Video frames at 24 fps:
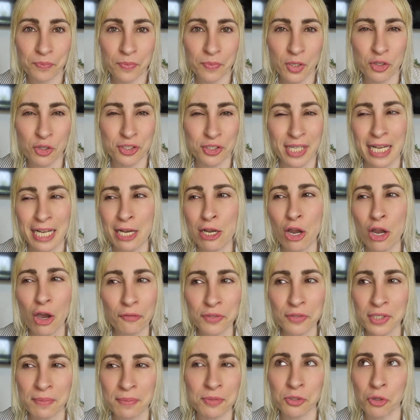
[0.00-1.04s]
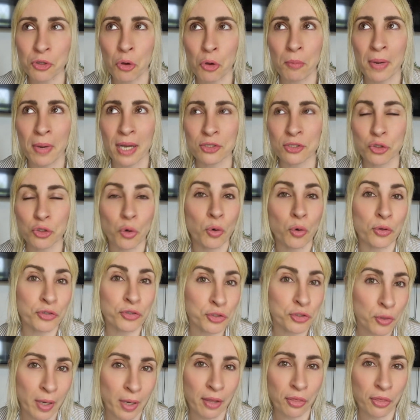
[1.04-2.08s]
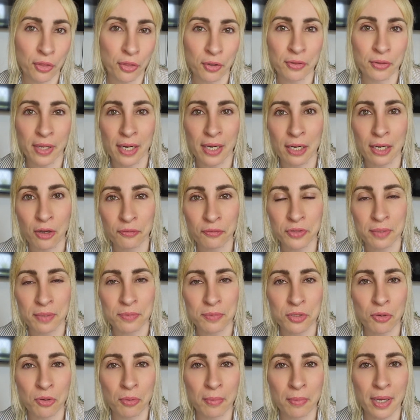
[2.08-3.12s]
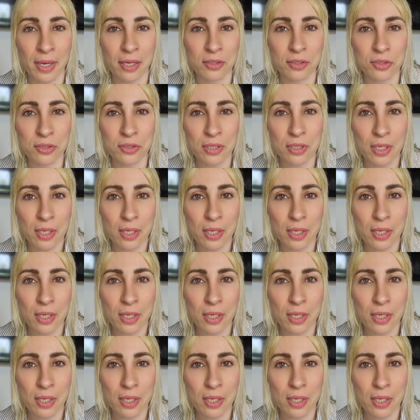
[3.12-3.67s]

because I loved him so much, or so I thought that I loved him so much.